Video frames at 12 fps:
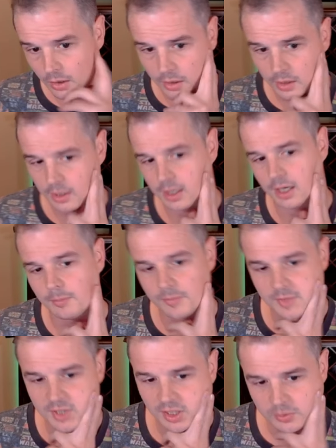Alright,
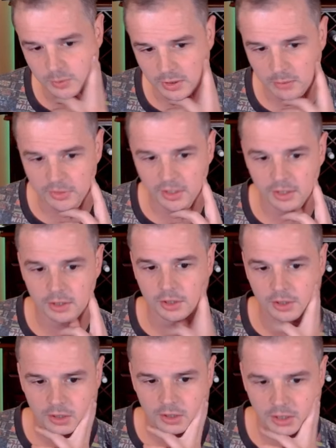so here's what I'm
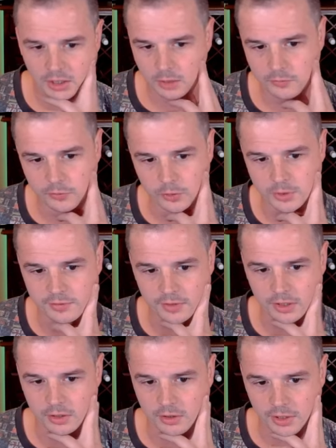thinking. Force of
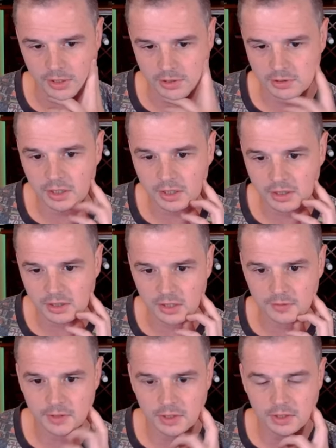Vigor is like a
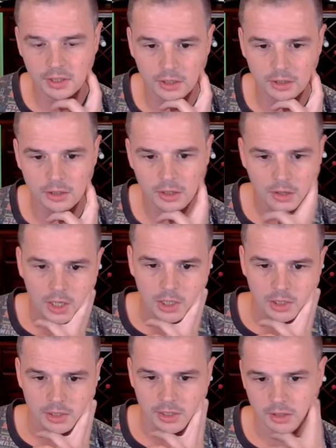definite need.
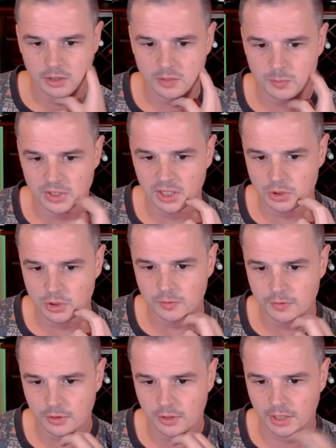There's potential
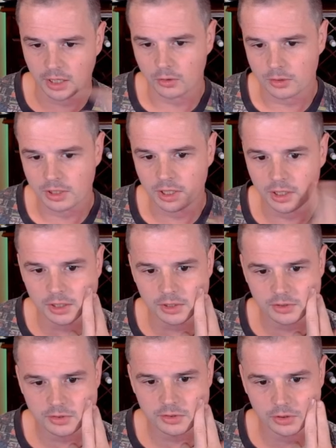for Gadok Teague and
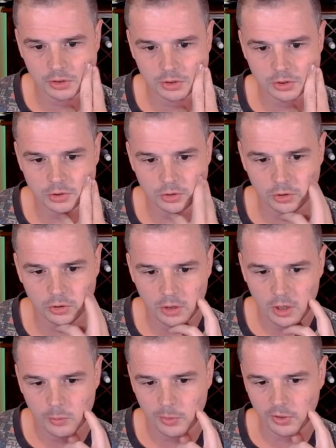Solitude.
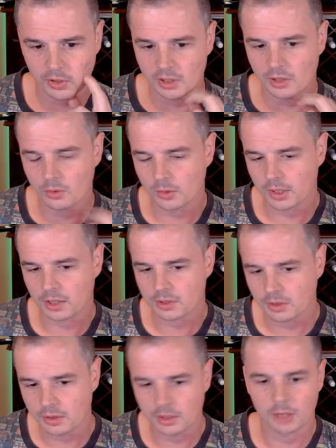Pithing Needle can
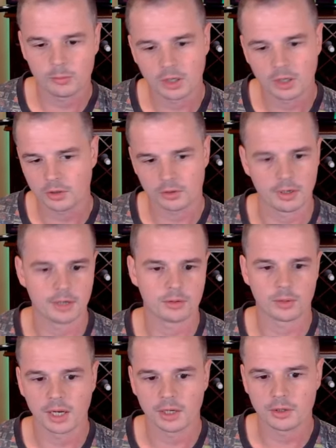actually name Khan the Great
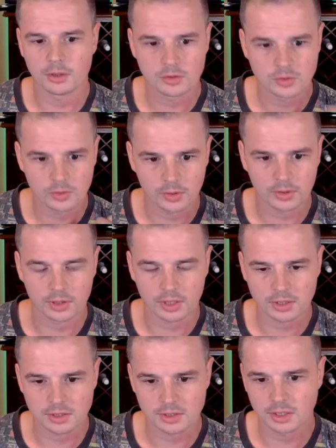Creator, so I think
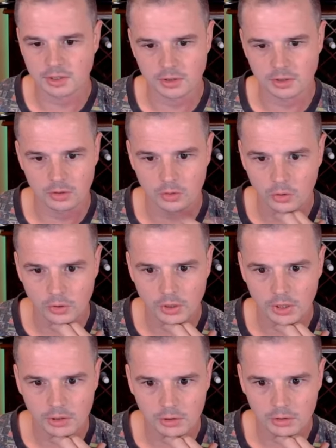that's a decent nod
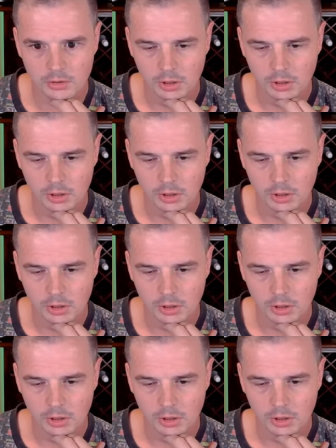here.